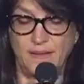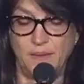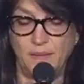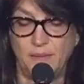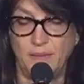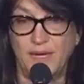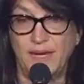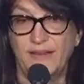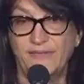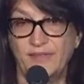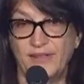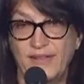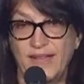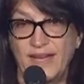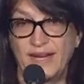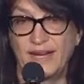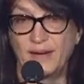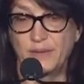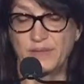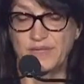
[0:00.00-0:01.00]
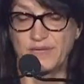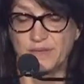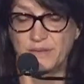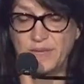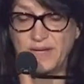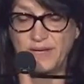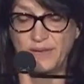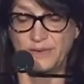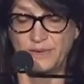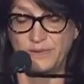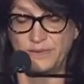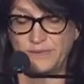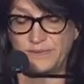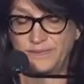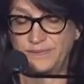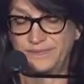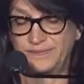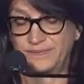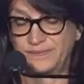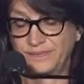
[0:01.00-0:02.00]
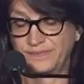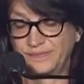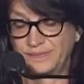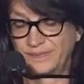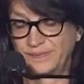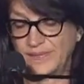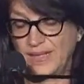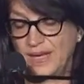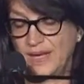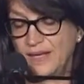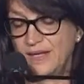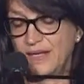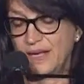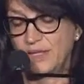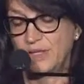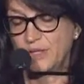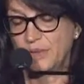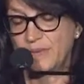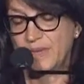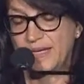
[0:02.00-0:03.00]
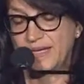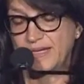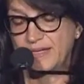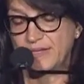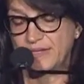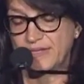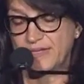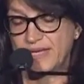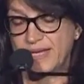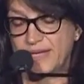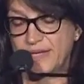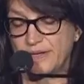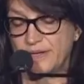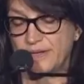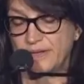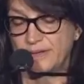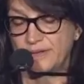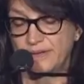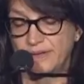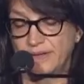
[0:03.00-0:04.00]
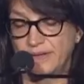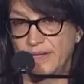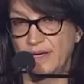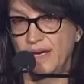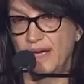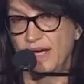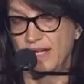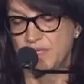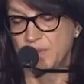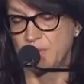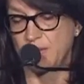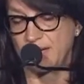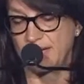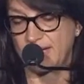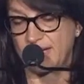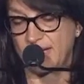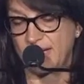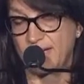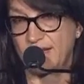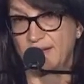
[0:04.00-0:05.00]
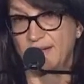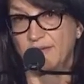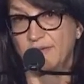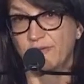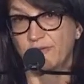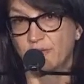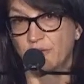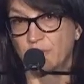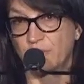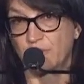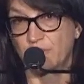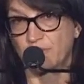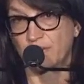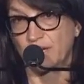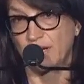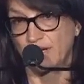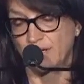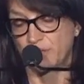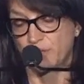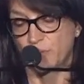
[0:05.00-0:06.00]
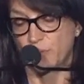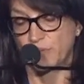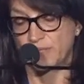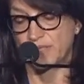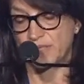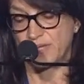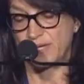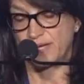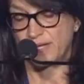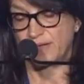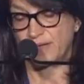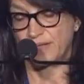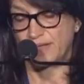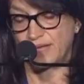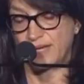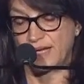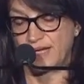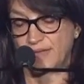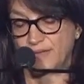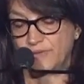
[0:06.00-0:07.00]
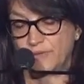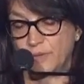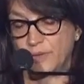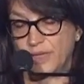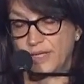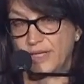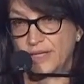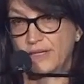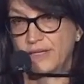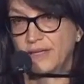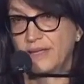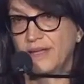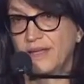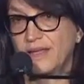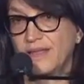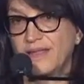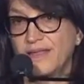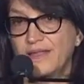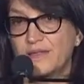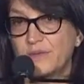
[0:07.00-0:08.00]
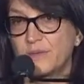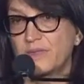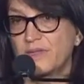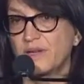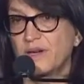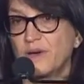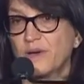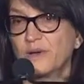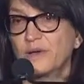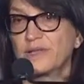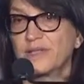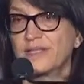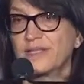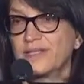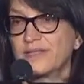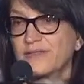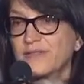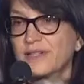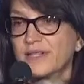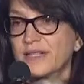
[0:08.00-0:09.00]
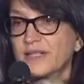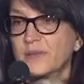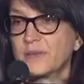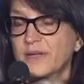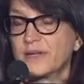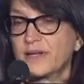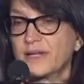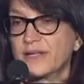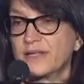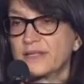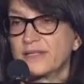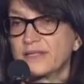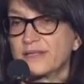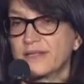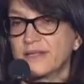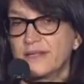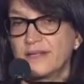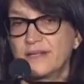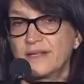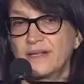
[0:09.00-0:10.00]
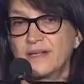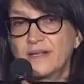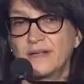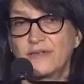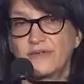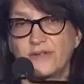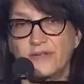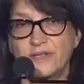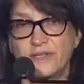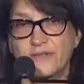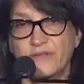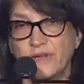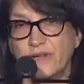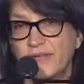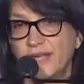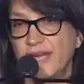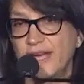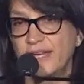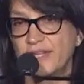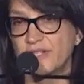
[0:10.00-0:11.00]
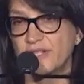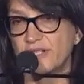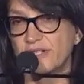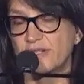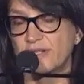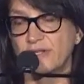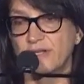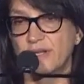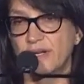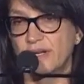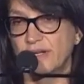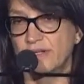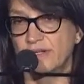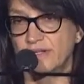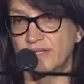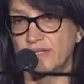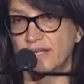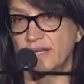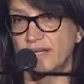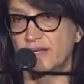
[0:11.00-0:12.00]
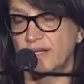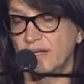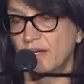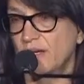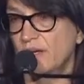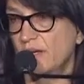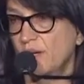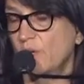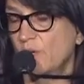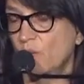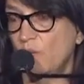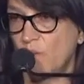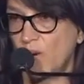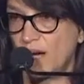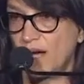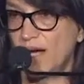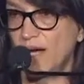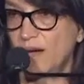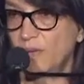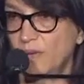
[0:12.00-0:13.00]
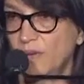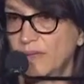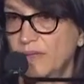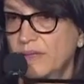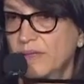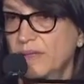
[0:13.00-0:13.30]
But after that, I was on my own. Not too many years later, I spied again for a book on Schwarzenegger in California. This was a wholly different experience. First of all, the Haitians couldn't understand why I would